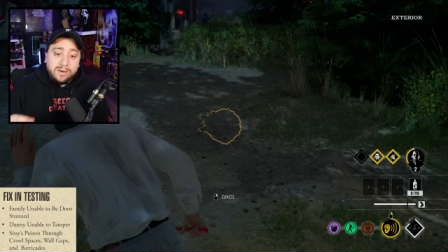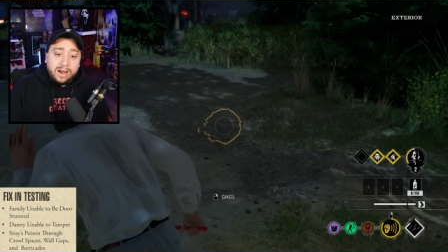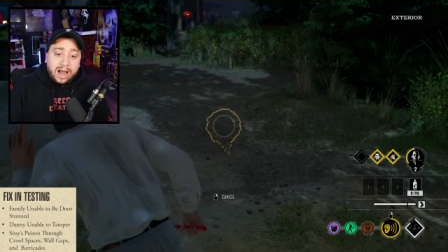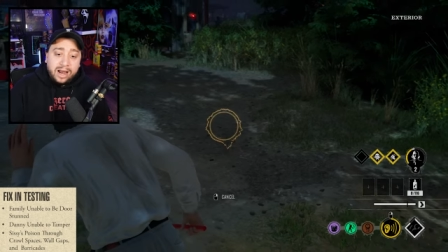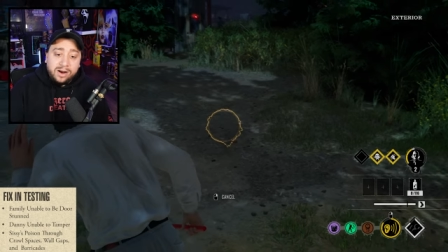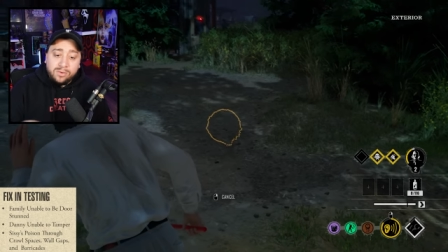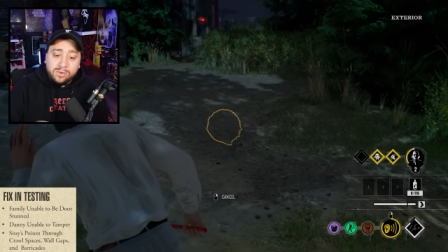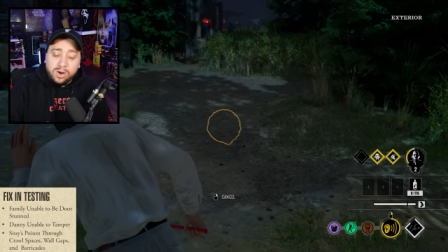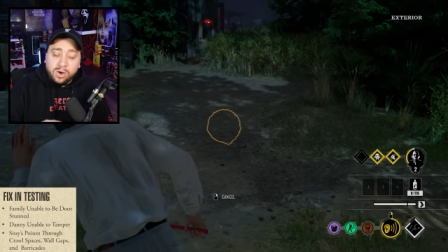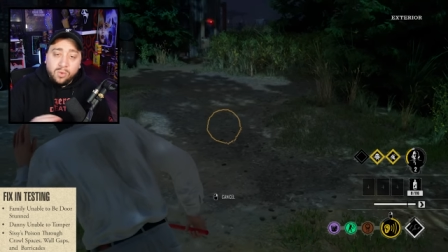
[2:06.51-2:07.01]

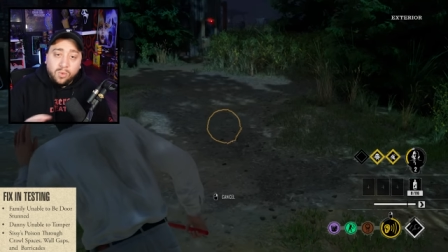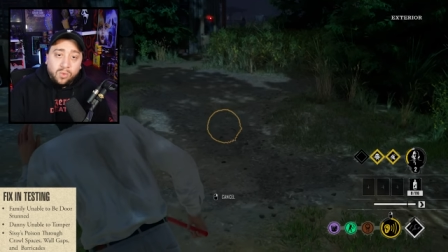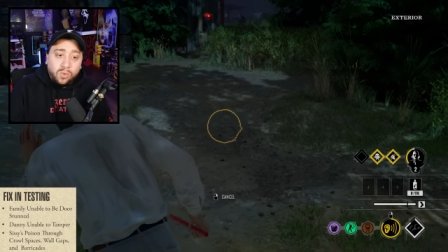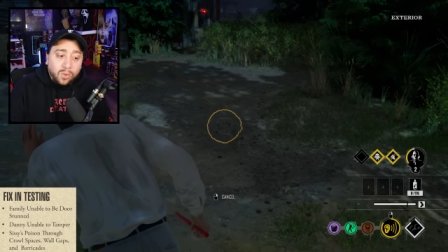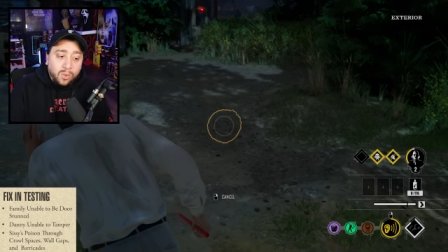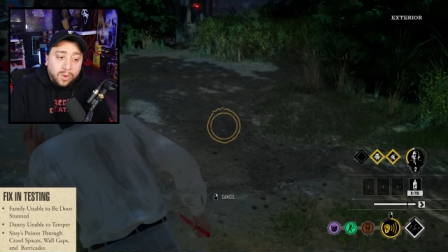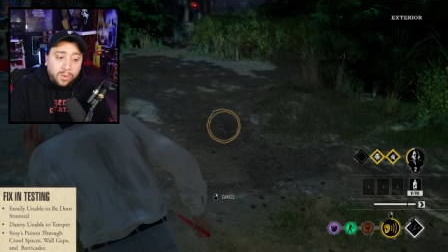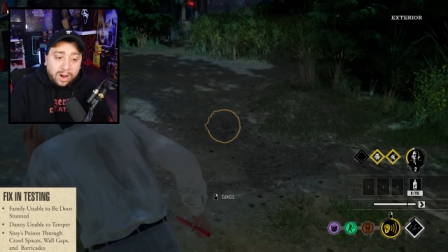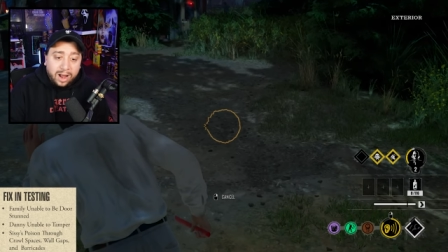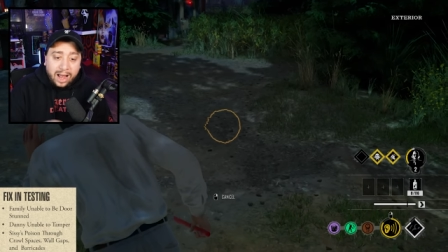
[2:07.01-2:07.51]
I don't
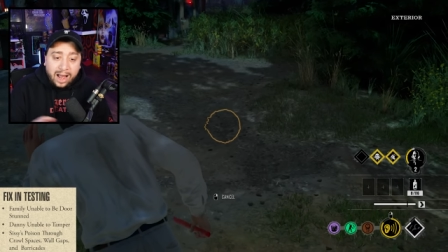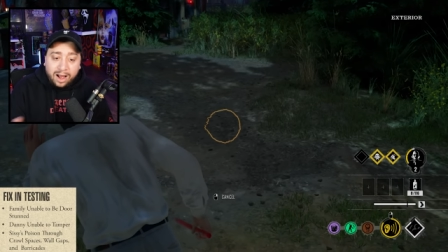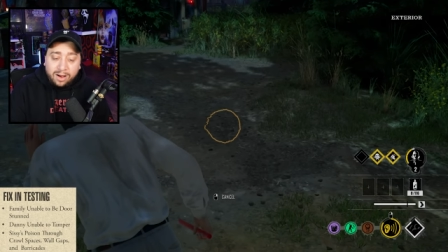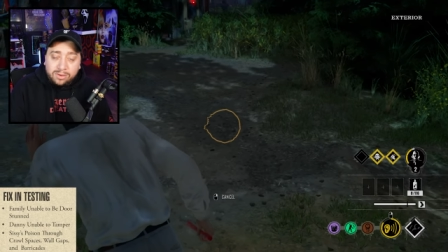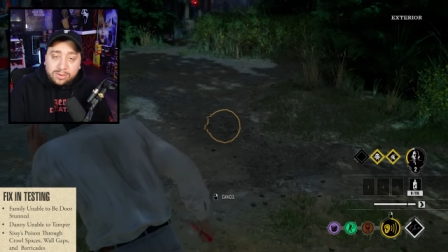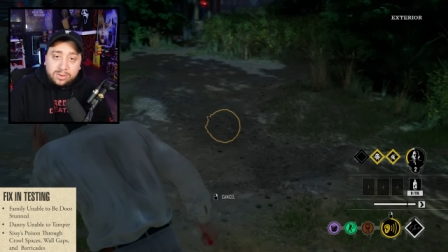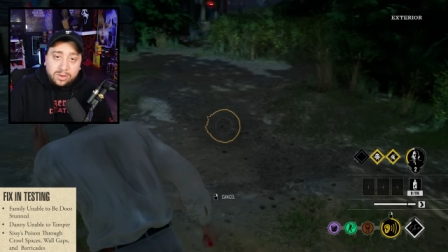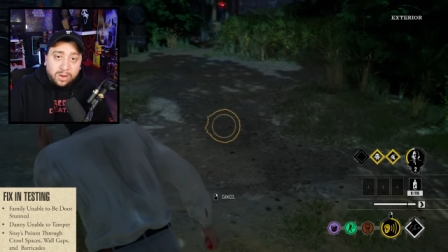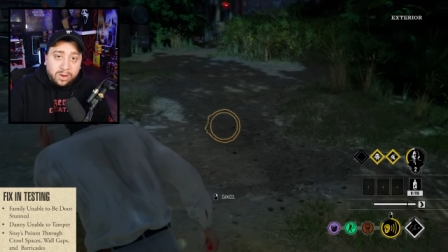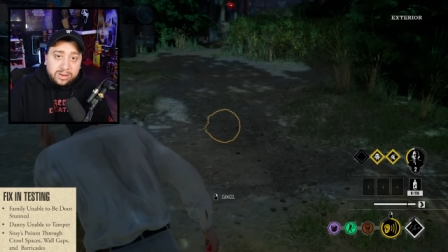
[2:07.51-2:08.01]
know
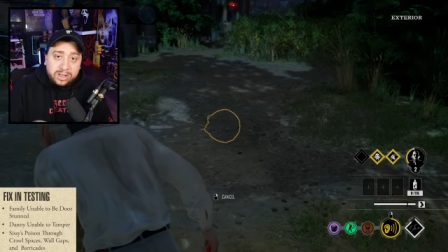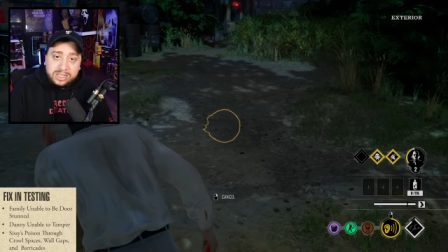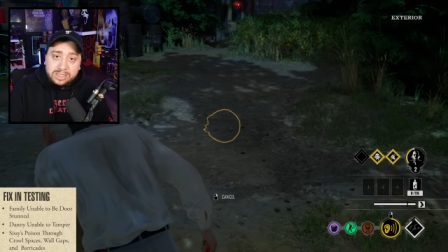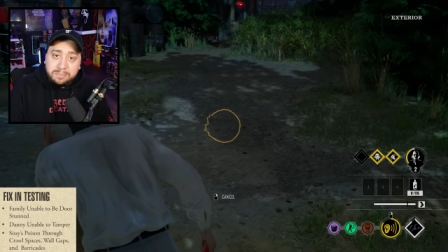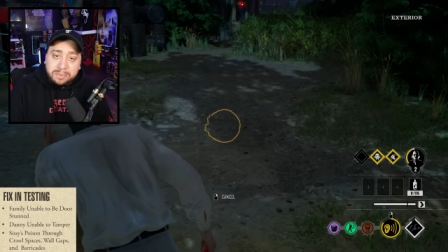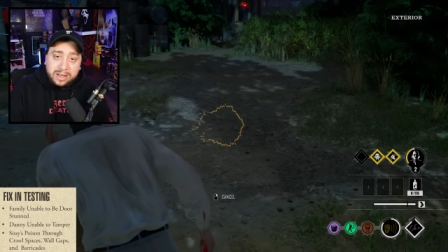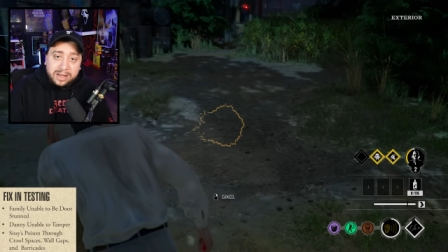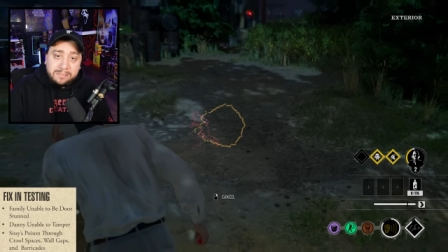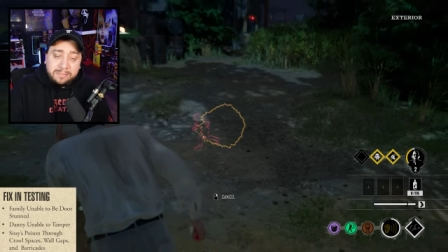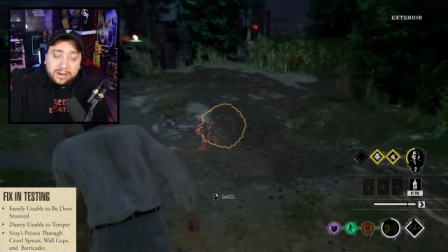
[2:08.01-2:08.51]
how long it's
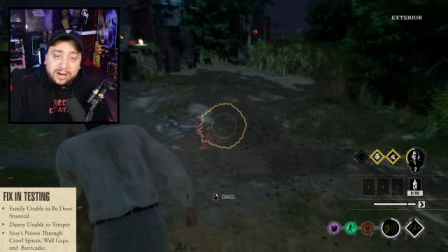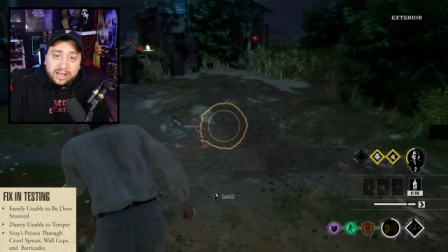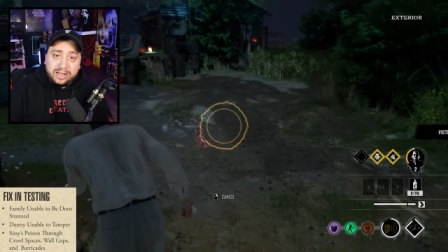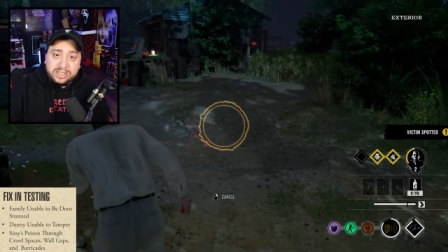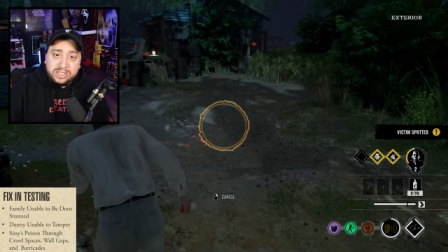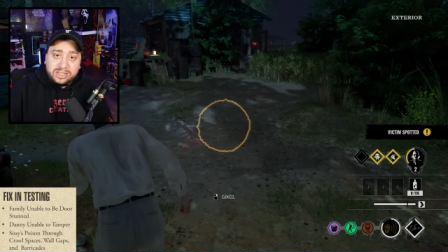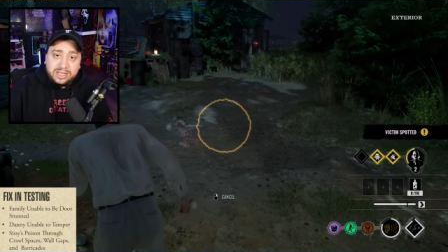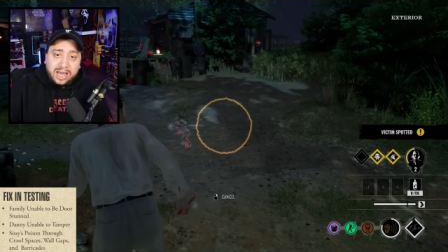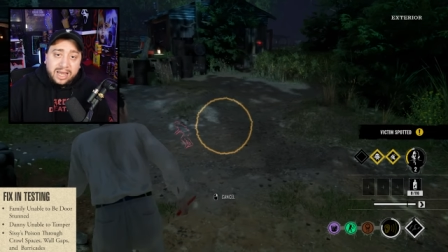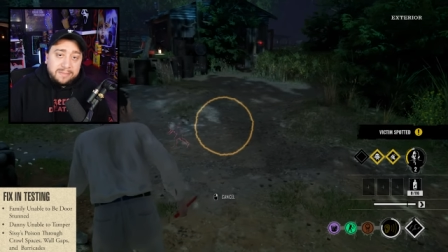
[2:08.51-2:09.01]
been, but it
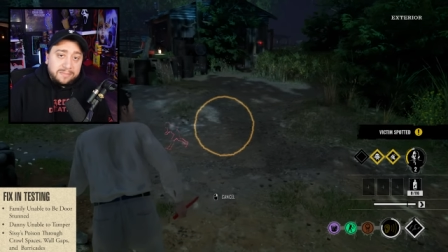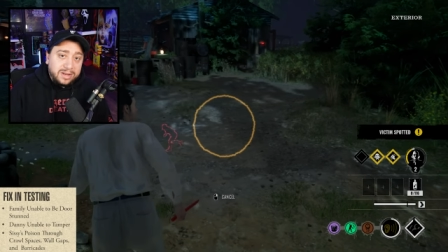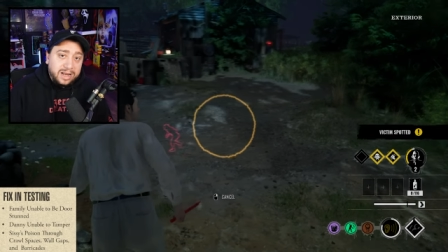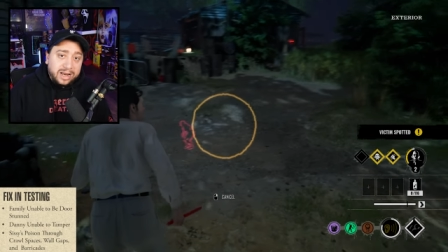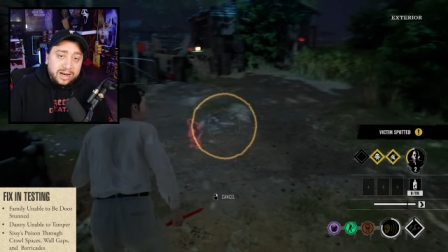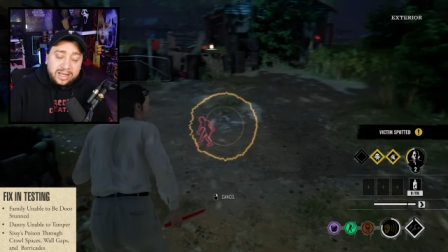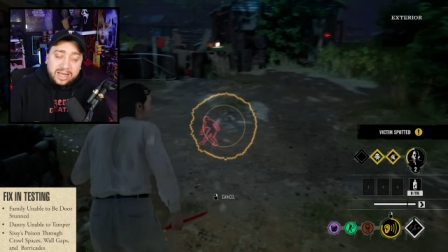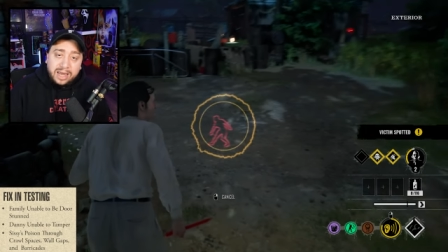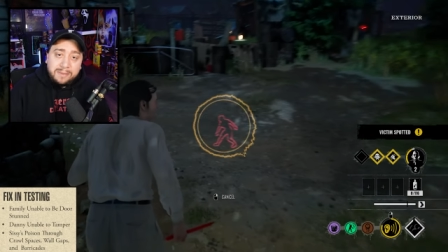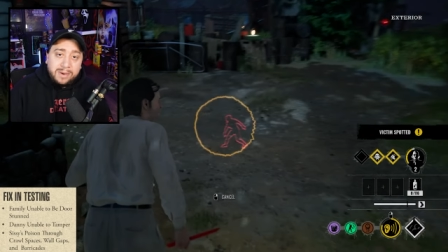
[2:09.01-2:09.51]
just came,
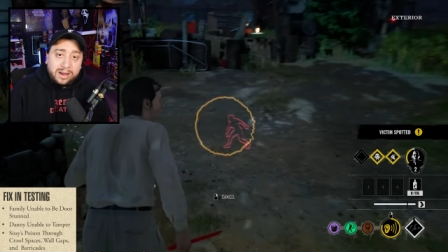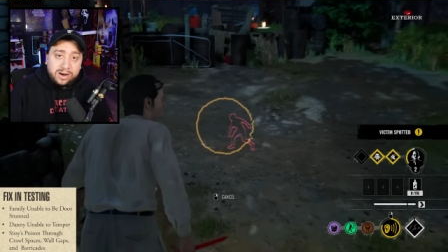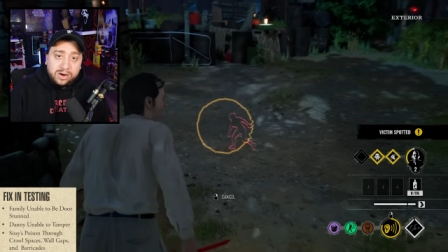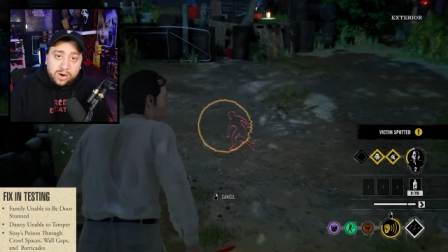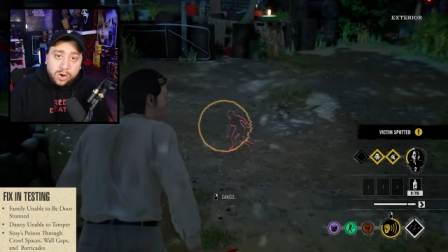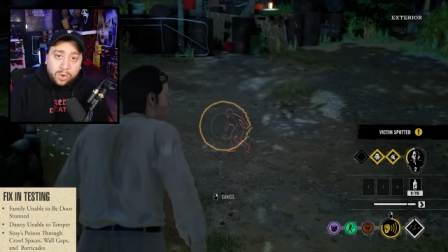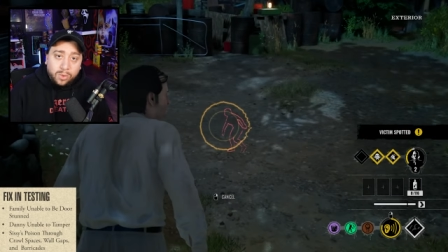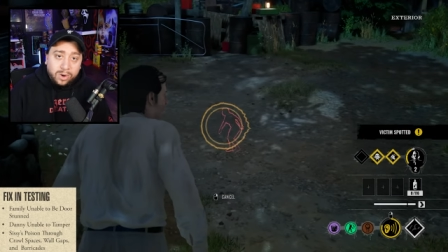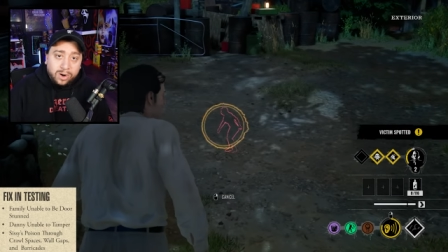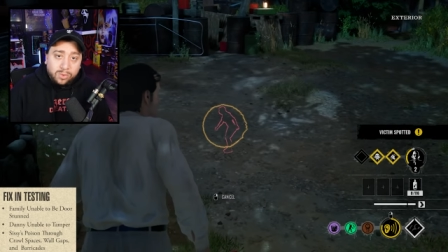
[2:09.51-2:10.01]
kind of came out of
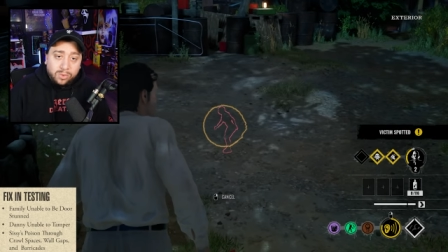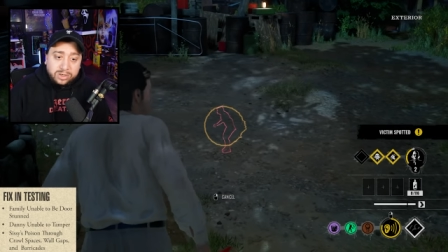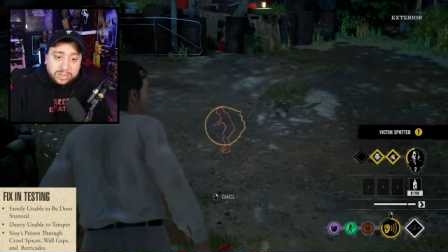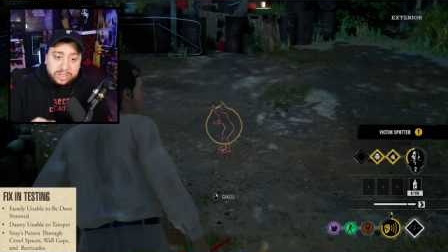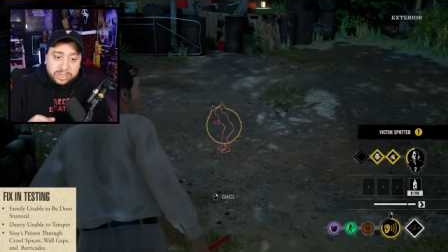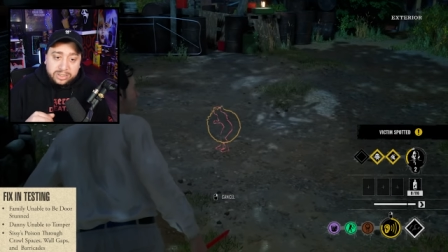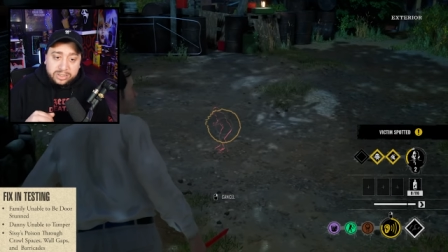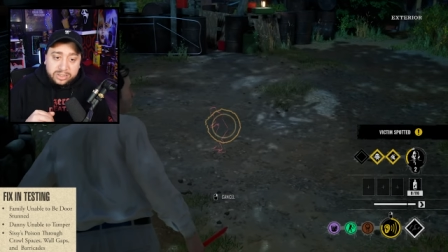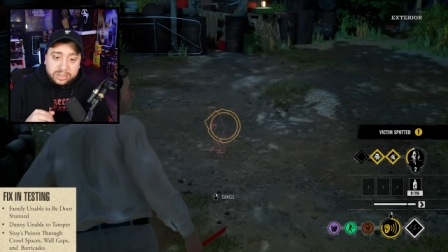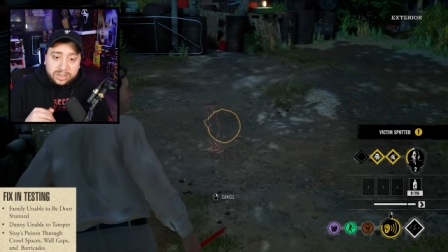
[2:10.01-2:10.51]
nowhere where
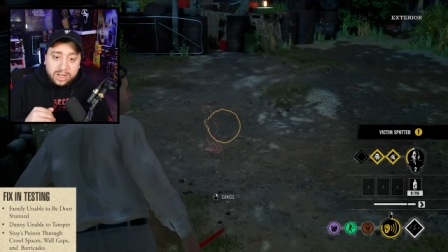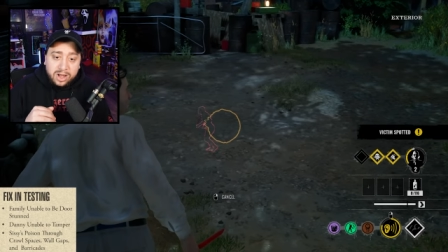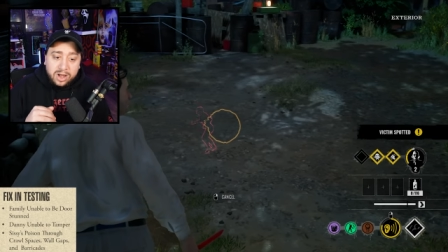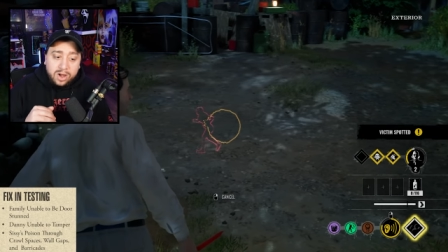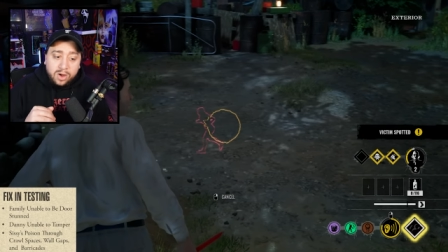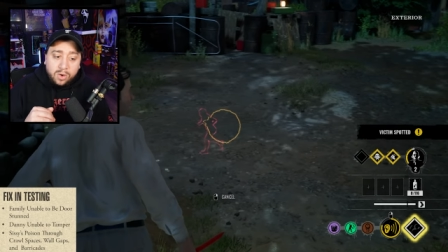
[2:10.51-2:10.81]
she just